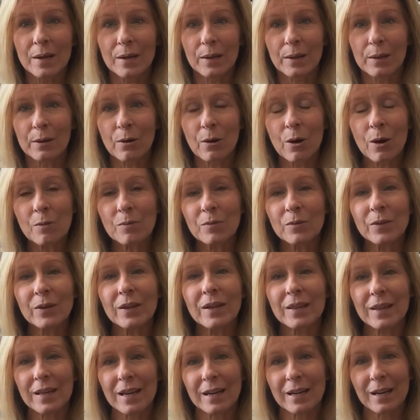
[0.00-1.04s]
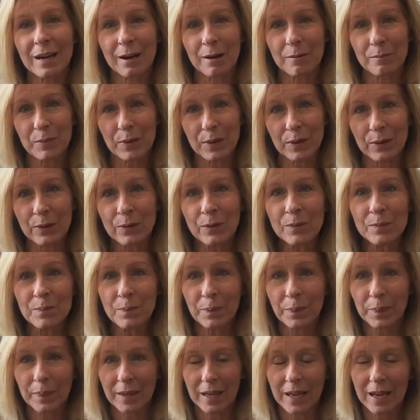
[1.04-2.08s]
So hopefully that helps you.
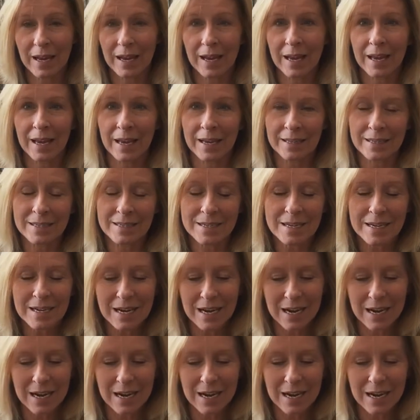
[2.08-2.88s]
And